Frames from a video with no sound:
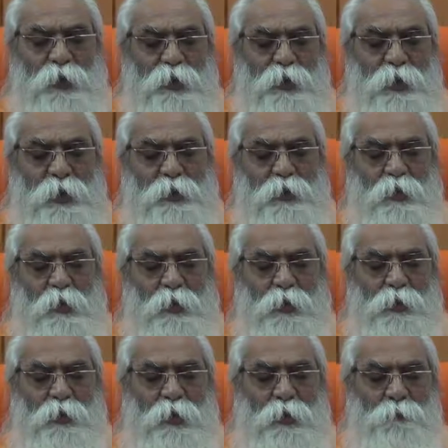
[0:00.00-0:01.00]
he
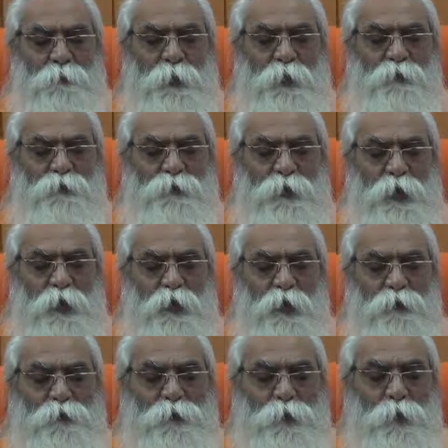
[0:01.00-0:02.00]
cannot come in front
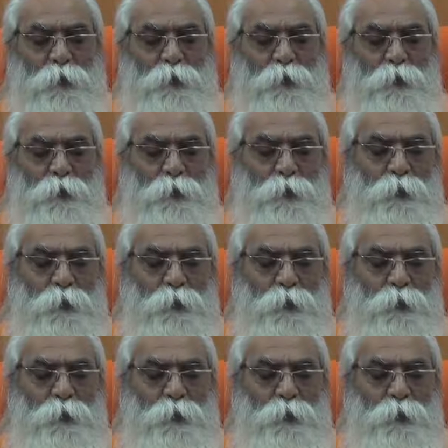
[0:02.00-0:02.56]
of you.